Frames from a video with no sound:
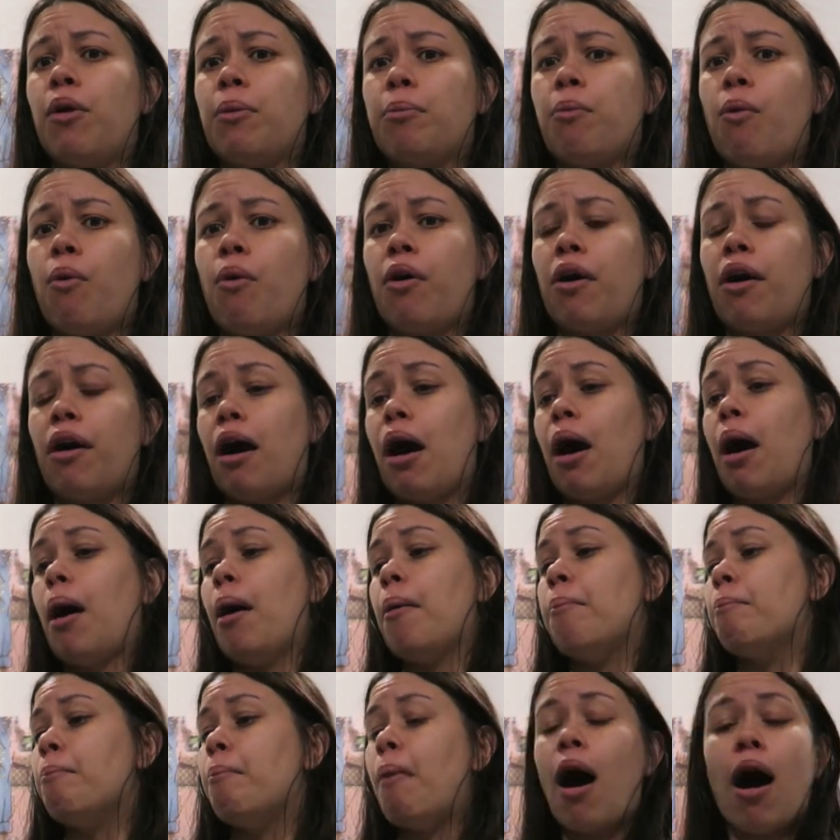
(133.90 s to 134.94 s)
more
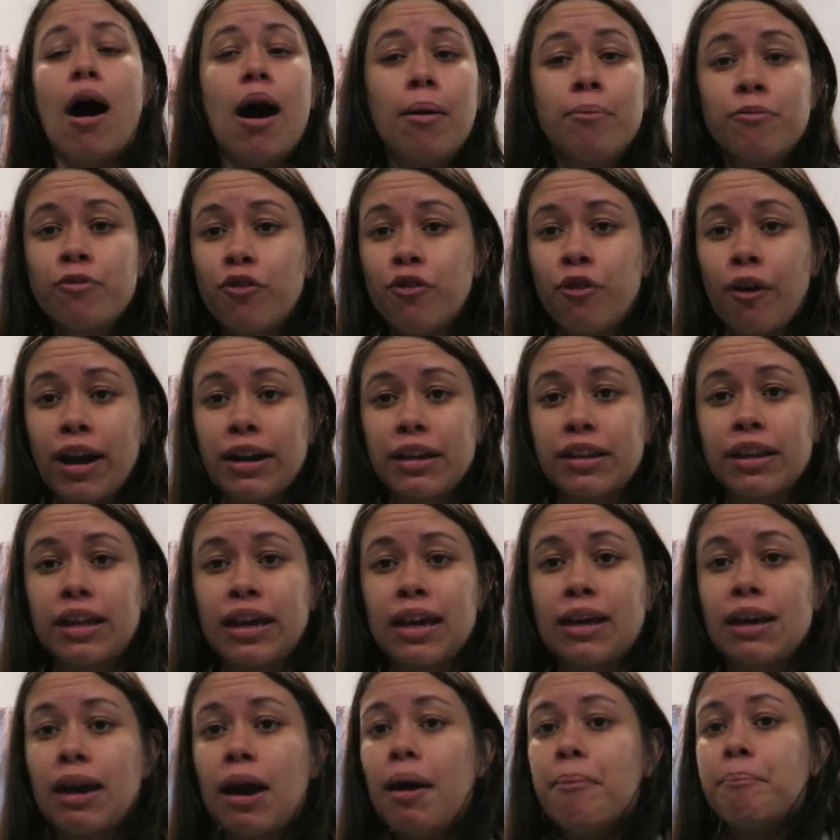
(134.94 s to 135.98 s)

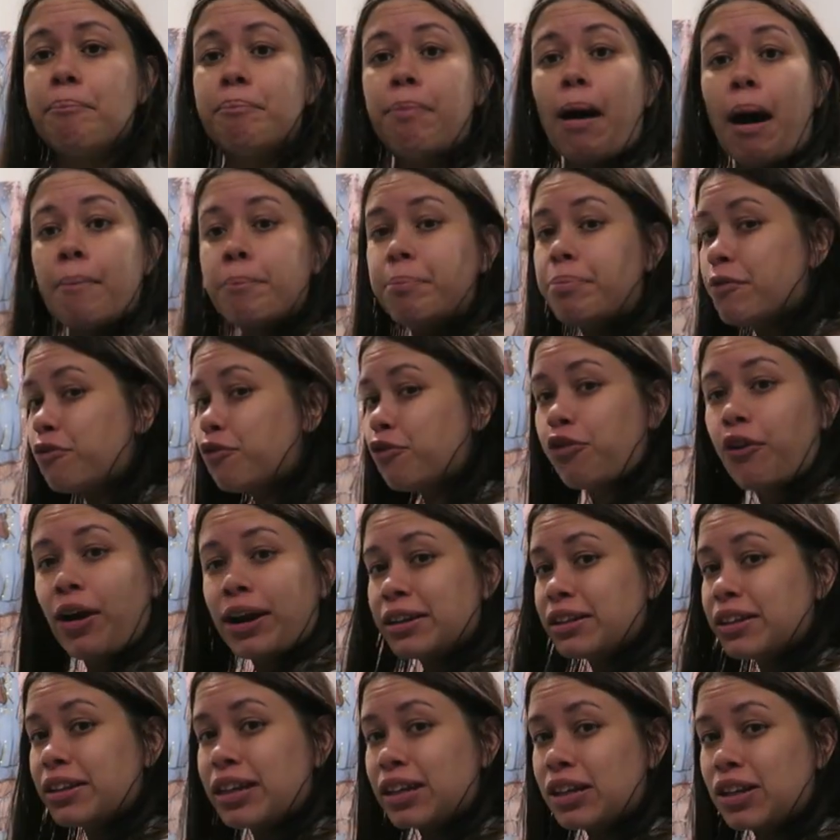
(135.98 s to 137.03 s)
mom-friendly,
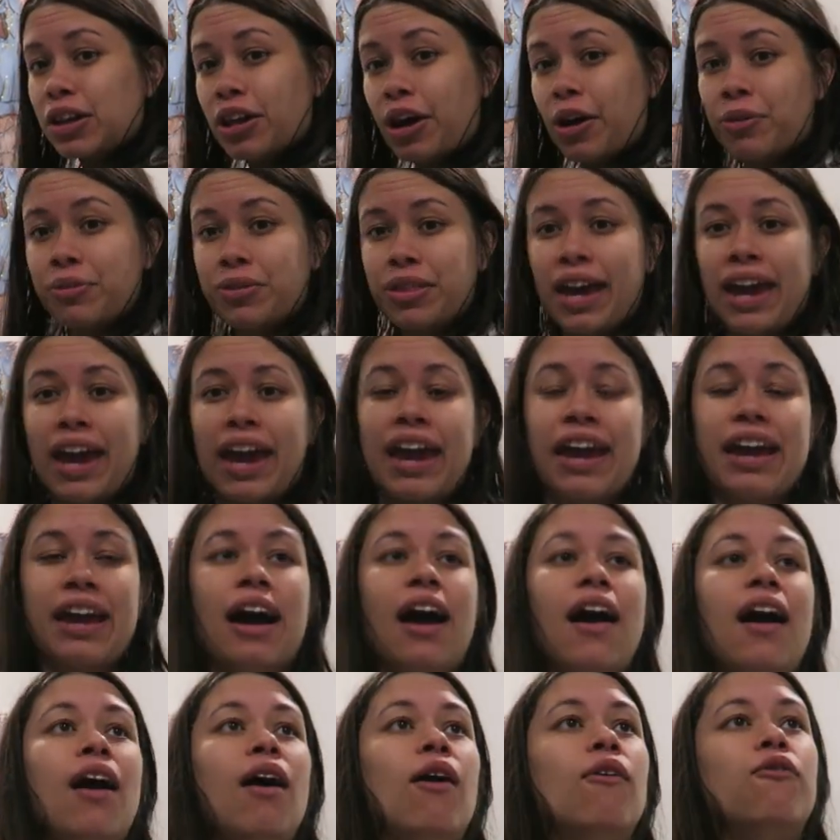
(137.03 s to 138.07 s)
bump-friendly clothing,